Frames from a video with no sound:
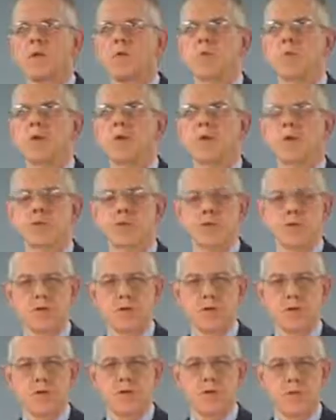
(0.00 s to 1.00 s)
works
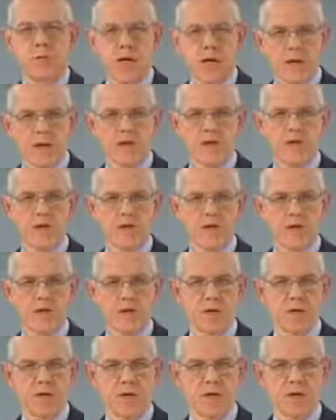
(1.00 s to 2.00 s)
over many
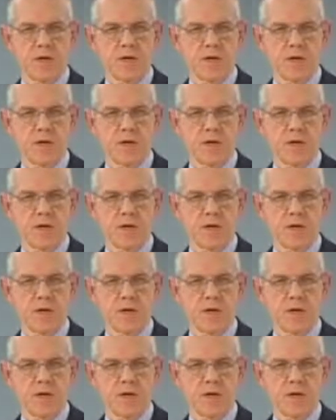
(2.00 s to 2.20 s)
centuries.